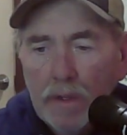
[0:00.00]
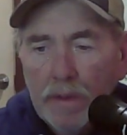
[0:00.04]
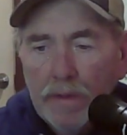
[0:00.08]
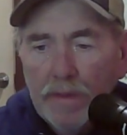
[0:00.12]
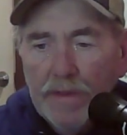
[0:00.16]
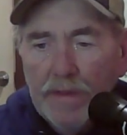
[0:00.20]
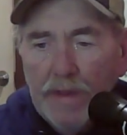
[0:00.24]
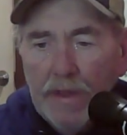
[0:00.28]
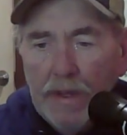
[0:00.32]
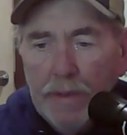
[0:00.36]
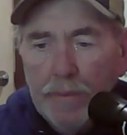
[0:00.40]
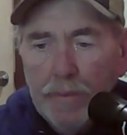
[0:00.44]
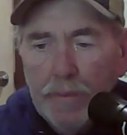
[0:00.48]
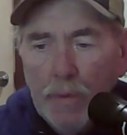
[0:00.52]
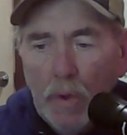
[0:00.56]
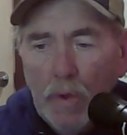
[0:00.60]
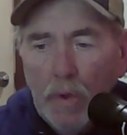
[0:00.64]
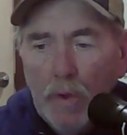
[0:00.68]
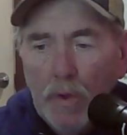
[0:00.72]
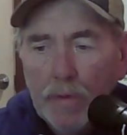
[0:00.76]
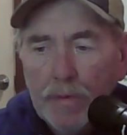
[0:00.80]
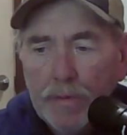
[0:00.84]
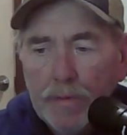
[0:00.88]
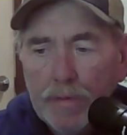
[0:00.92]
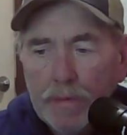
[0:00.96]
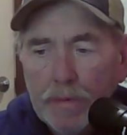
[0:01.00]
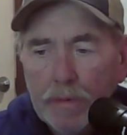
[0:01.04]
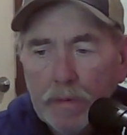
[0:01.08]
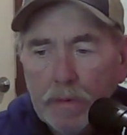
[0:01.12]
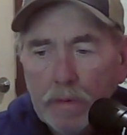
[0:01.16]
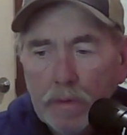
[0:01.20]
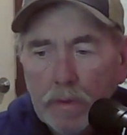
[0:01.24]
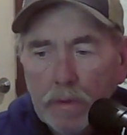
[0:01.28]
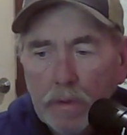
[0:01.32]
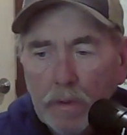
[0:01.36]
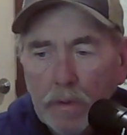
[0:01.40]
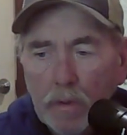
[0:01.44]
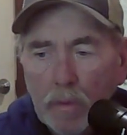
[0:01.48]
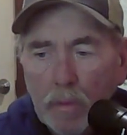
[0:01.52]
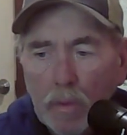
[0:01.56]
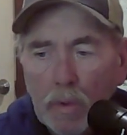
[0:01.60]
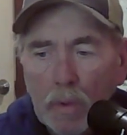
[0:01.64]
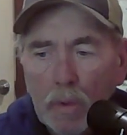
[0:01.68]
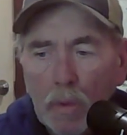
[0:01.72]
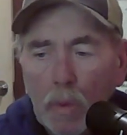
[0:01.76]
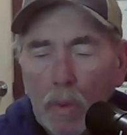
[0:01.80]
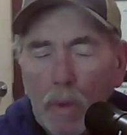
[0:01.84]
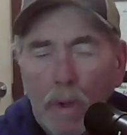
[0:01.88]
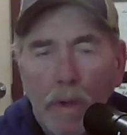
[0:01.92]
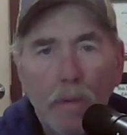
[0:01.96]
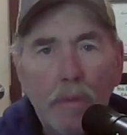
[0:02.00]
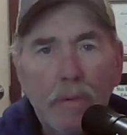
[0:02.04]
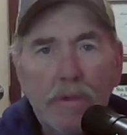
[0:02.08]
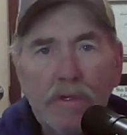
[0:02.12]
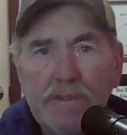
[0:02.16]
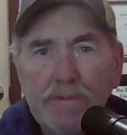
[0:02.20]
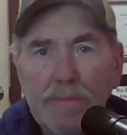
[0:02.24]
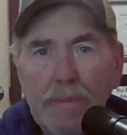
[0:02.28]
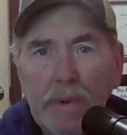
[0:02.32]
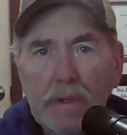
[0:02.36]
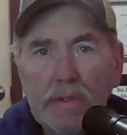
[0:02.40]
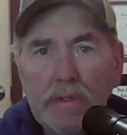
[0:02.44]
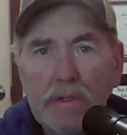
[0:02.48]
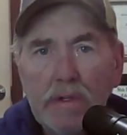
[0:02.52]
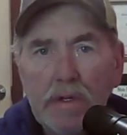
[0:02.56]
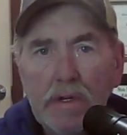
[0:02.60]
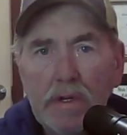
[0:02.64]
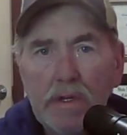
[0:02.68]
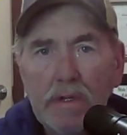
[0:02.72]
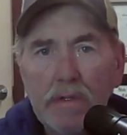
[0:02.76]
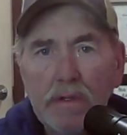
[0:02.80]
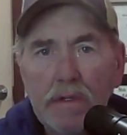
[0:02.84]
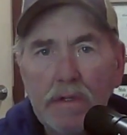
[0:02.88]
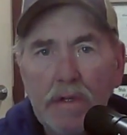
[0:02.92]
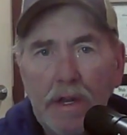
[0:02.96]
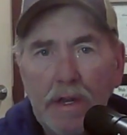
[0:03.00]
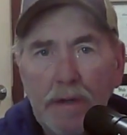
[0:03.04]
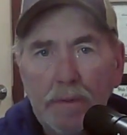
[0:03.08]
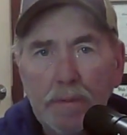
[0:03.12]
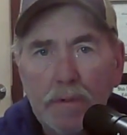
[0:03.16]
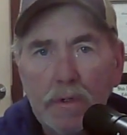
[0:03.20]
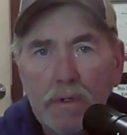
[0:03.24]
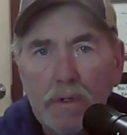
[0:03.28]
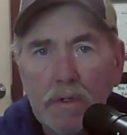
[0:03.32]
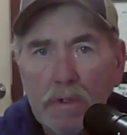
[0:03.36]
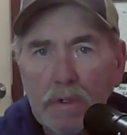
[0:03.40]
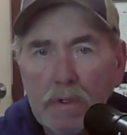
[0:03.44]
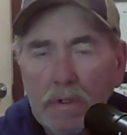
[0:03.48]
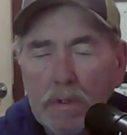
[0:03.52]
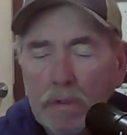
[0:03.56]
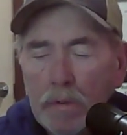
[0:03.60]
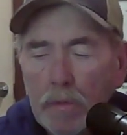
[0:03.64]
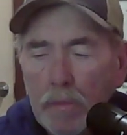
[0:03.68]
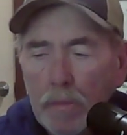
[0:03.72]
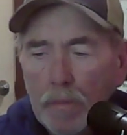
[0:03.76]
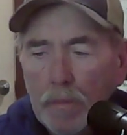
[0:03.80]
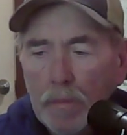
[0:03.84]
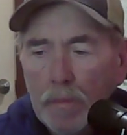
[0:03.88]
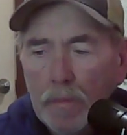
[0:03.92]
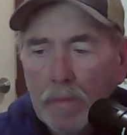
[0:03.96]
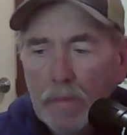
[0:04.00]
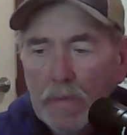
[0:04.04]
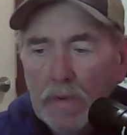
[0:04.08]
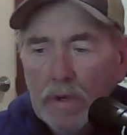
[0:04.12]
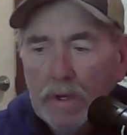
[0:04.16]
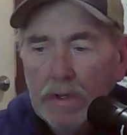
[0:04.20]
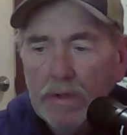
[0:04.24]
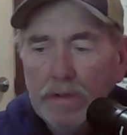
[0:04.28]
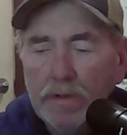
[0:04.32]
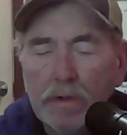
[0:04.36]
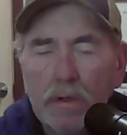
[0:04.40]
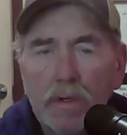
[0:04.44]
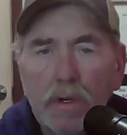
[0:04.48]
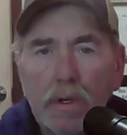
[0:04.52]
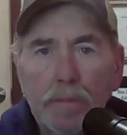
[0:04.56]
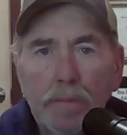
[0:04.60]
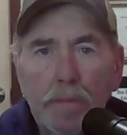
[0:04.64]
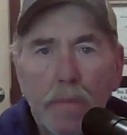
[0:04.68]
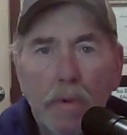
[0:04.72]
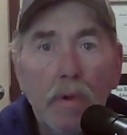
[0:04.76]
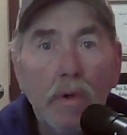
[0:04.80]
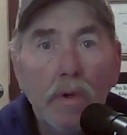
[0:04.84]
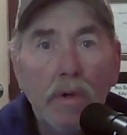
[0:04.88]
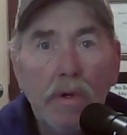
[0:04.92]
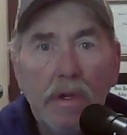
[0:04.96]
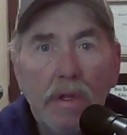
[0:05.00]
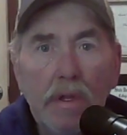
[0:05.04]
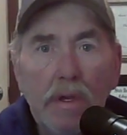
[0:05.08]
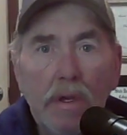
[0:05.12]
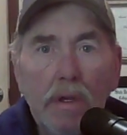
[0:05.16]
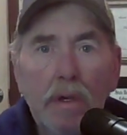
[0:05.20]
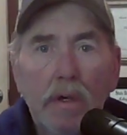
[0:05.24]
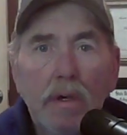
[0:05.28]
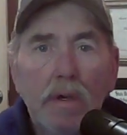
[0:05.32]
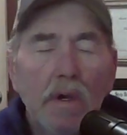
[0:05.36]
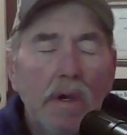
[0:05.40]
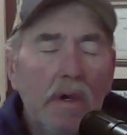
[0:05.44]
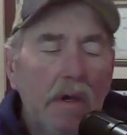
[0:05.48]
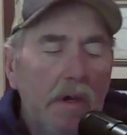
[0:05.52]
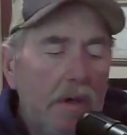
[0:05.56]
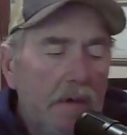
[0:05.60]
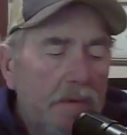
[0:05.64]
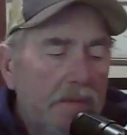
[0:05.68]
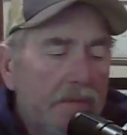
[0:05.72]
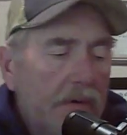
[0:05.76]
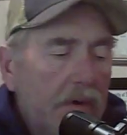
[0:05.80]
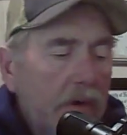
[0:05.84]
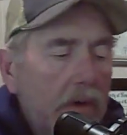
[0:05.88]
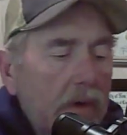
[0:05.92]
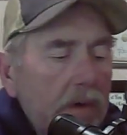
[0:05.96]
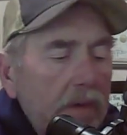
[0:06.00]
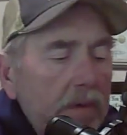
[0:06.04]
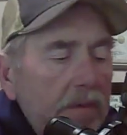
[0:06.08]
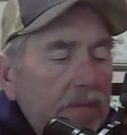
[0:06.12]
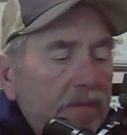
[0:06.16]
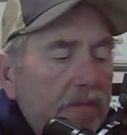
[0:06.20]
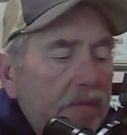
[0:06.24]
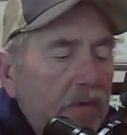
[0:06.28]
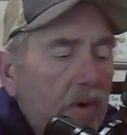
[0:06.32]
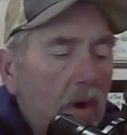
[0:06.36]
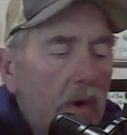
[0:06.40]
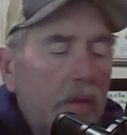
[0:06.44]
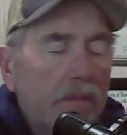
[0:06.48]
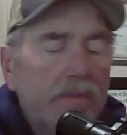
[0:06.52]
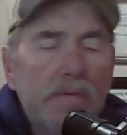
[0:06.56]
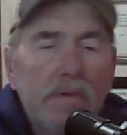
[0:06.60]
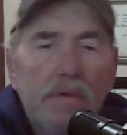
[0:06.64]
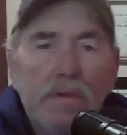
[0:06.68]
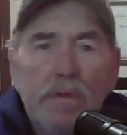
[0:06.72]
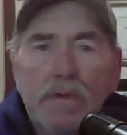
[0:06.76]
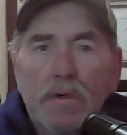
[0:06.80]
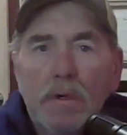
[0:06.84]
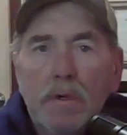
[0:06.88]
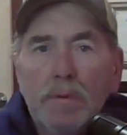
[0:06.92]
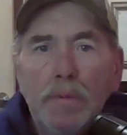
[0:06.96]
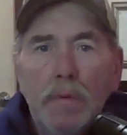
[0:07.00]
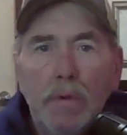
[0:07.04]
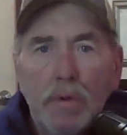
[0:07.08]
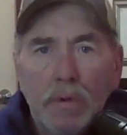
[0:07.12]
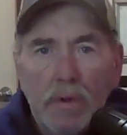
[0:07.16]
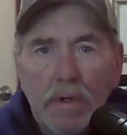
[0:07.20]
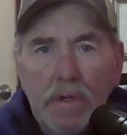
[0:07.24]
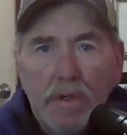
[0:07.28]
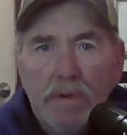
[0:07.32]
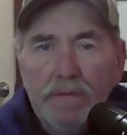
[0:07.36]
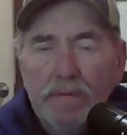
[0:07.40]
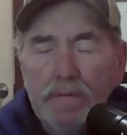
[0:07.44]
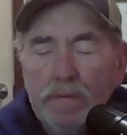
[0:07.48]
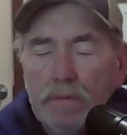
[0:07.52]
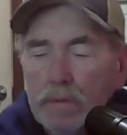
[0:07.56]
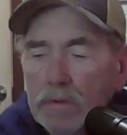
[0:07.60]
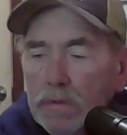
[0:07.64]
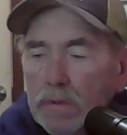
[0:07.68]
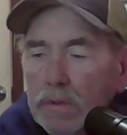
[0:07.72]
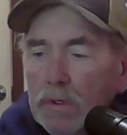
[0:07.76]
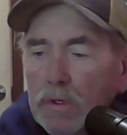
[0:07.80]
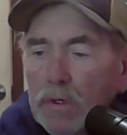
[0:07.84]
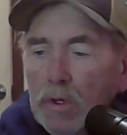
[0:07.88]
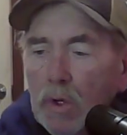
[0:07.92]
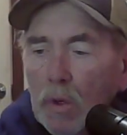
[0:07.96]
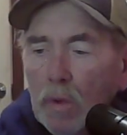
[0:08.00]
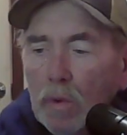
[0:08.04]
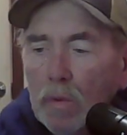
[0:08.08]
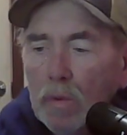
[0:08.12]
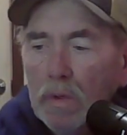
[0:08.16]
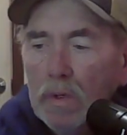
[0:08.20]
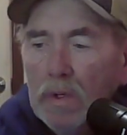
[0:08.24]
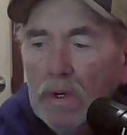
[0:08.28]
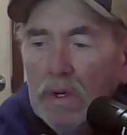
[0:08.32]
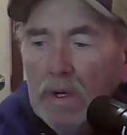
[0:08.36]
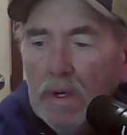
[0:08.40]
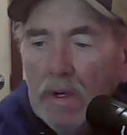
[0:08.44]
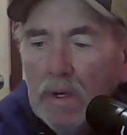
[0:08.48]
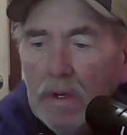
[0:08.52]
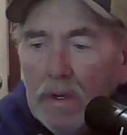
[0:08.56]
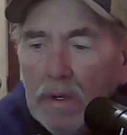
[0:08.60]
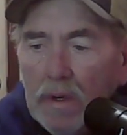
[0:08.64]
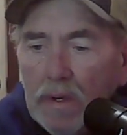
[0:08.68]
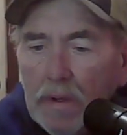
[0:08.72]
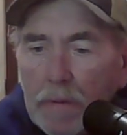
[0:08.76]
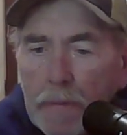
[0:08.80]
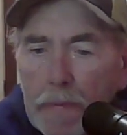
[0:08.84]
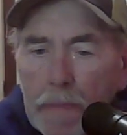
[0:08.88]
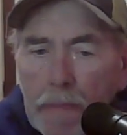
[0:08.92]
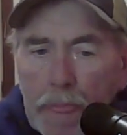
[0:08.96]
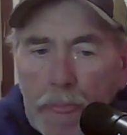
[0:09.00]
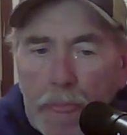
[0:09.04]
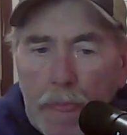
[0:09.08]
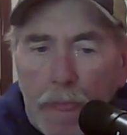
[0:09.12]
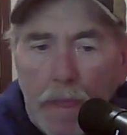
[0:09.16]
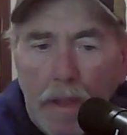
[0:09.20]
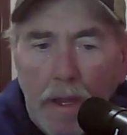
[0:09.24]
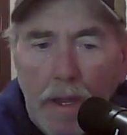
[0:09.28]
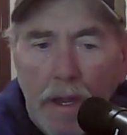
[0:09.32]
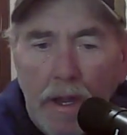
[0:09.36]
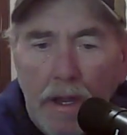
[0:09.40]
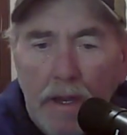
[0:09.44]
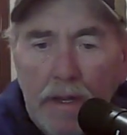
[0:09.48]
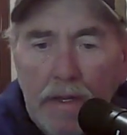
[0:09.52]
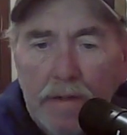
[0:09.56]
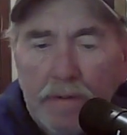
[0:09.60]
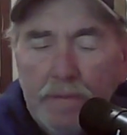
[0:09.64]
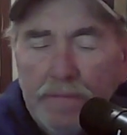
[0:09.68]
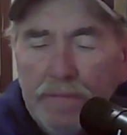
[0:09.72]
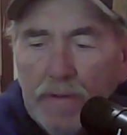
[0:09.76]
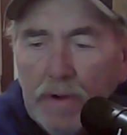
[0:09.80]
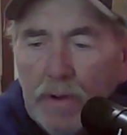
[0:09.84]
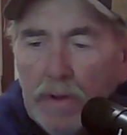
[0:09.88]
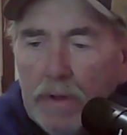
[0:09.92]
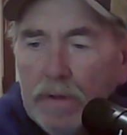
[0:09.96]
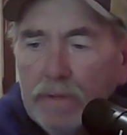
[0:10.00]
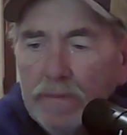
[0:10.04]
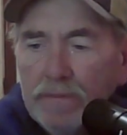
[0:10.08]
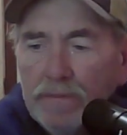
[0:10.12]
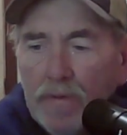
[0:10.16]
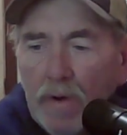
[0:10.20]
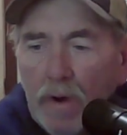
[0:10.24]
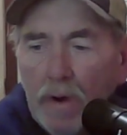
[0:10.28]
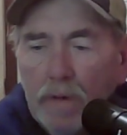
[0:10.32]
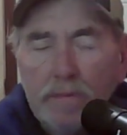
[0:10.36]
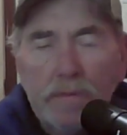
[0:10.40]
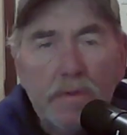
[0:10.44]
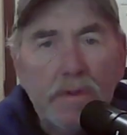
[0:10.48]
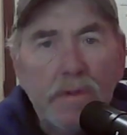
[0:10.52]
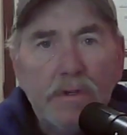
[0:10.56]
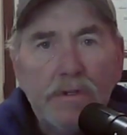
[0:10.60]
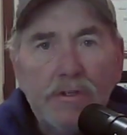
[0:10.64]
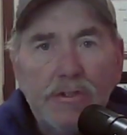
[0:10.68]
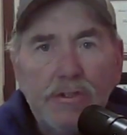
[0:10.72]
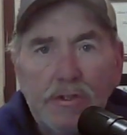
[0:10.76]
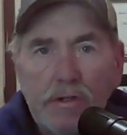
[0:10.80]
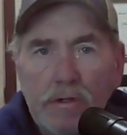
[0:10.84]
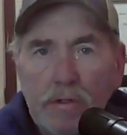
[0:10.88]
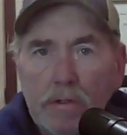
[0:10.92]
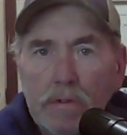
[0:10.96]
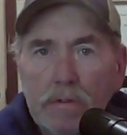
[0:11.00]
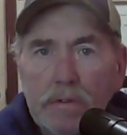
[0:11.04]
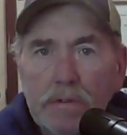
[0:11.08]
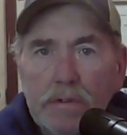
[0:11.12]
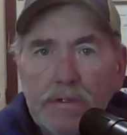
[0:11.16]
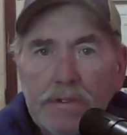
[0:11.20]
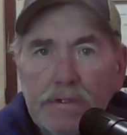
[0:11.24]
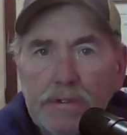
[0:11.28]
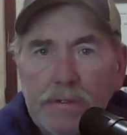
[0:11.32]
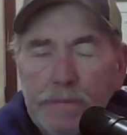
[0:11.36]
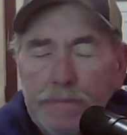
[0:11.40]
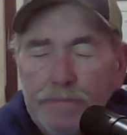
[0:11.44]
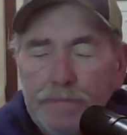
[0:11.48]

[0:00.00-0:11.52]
they both were well respected in the neighborhood and their community, very involved in the community, you know, and very involved in the church.